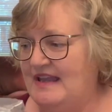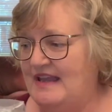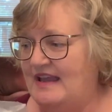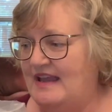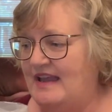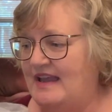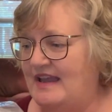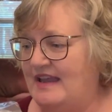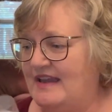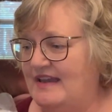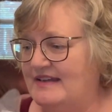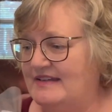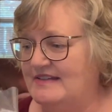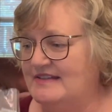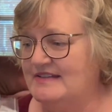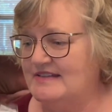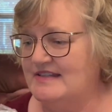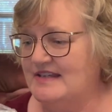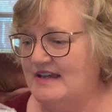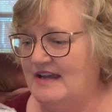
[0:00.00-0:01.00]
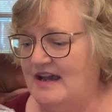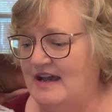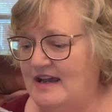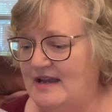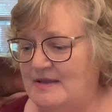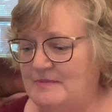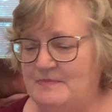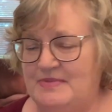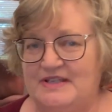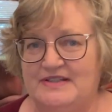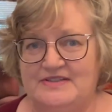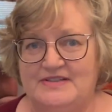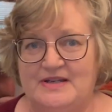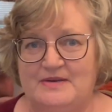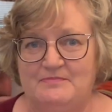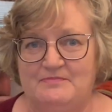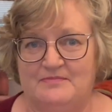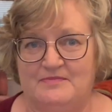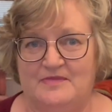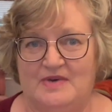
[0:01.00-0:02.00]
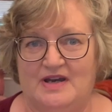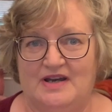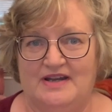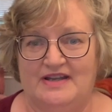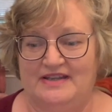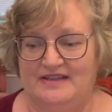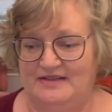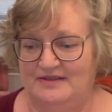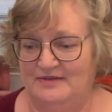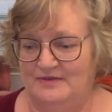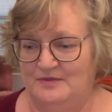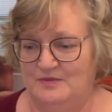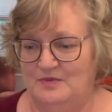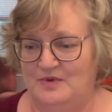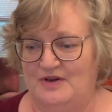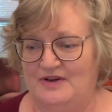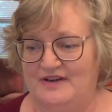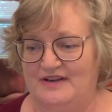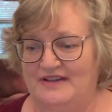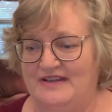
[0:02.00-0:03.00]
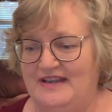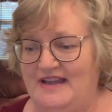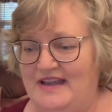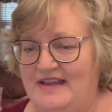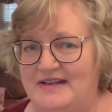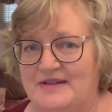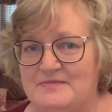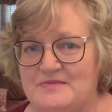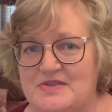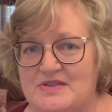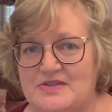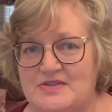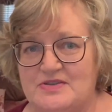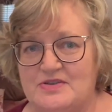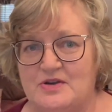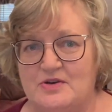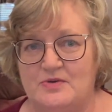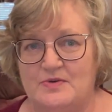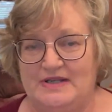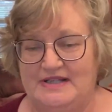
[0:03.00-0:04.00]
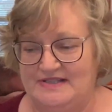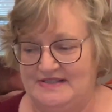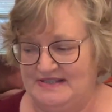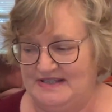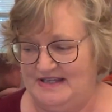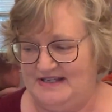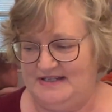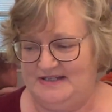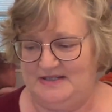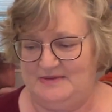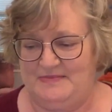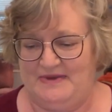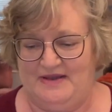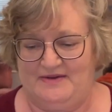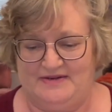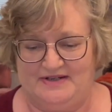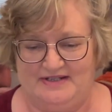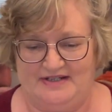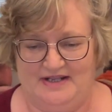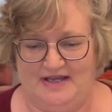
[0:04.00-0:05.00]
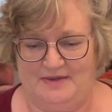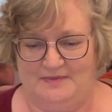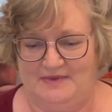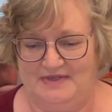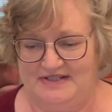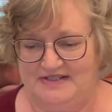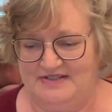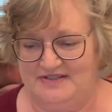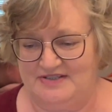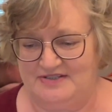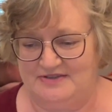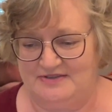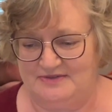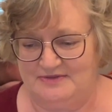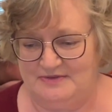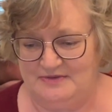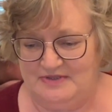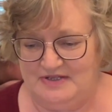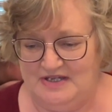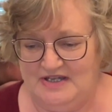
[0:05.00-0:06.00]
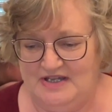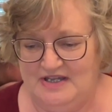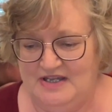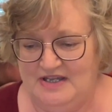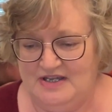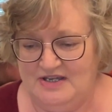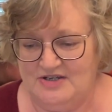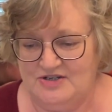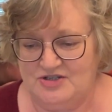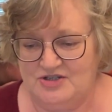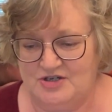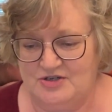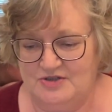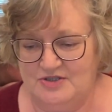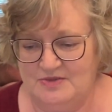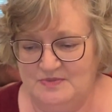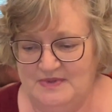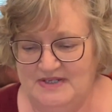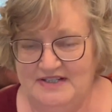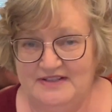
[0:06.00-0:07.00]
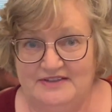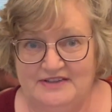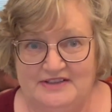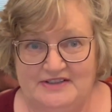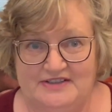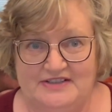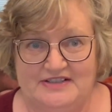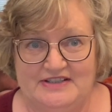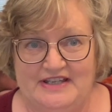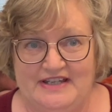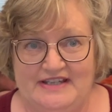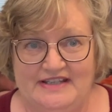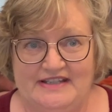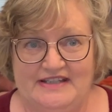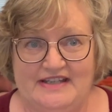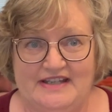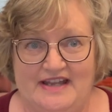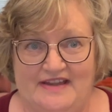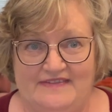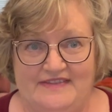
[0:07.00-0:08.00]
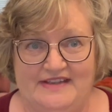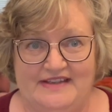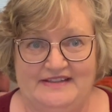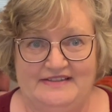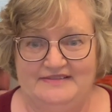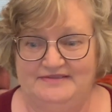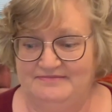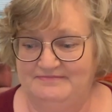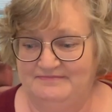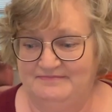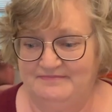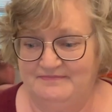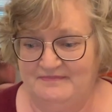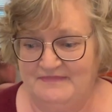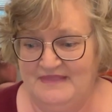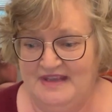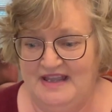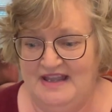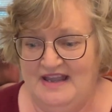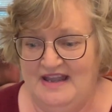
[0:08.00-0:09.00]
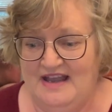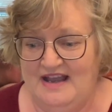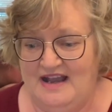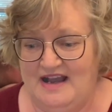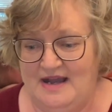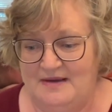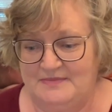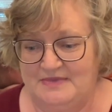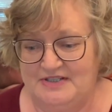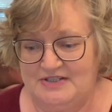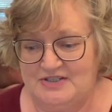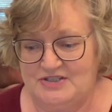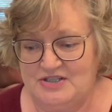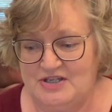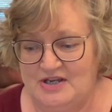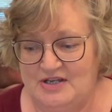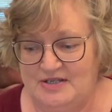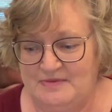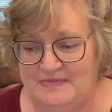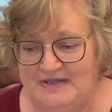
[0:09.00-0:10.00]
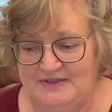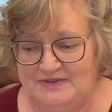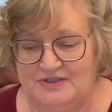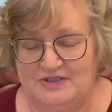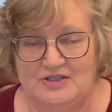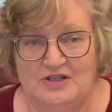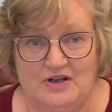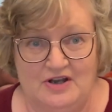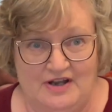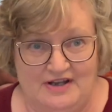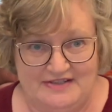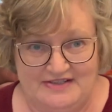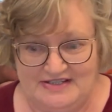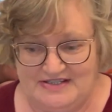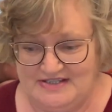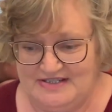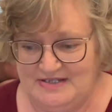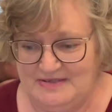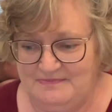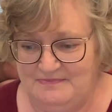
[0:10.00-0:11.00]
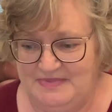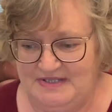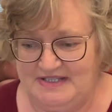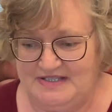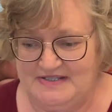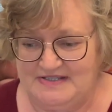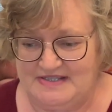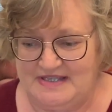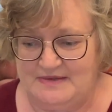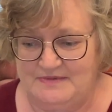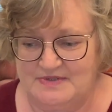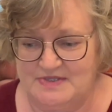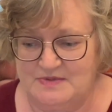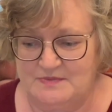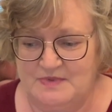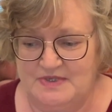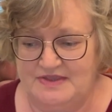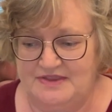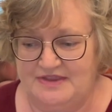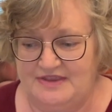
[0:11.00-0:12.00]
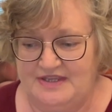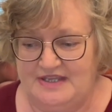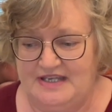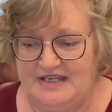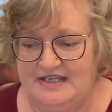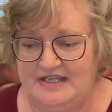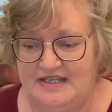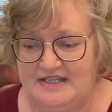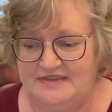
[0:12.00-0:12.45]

and I picked up my work, and I'm so excited about it. I wanted to show you what it looked like, and then I'm going to talk about the cost, because that was one thing